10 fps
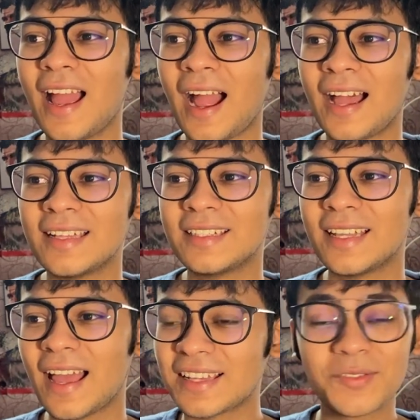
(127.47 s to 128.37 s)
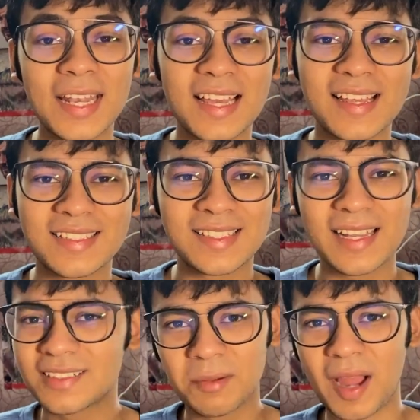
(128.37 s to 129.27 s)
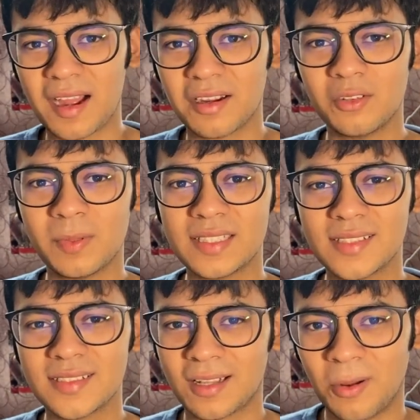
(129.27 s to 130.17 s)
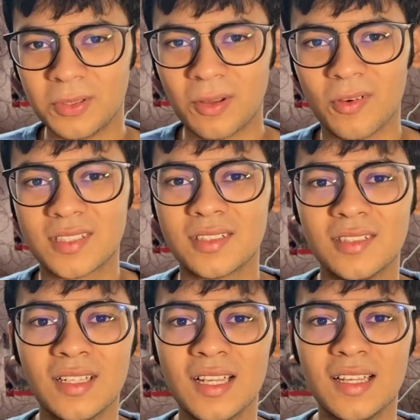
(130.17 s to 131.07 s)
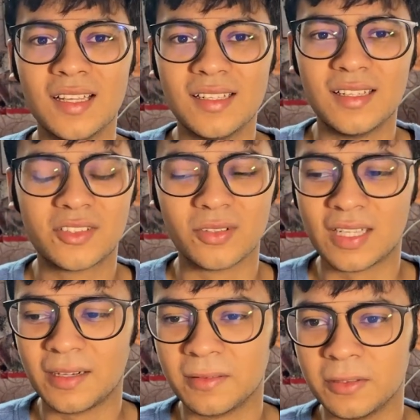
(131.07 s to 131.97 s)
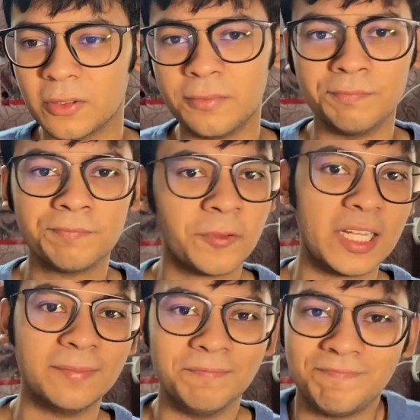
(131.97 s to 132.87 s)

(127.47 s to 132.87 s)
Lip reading: And as well as like some hangout places around the hostel, so that, you know, well.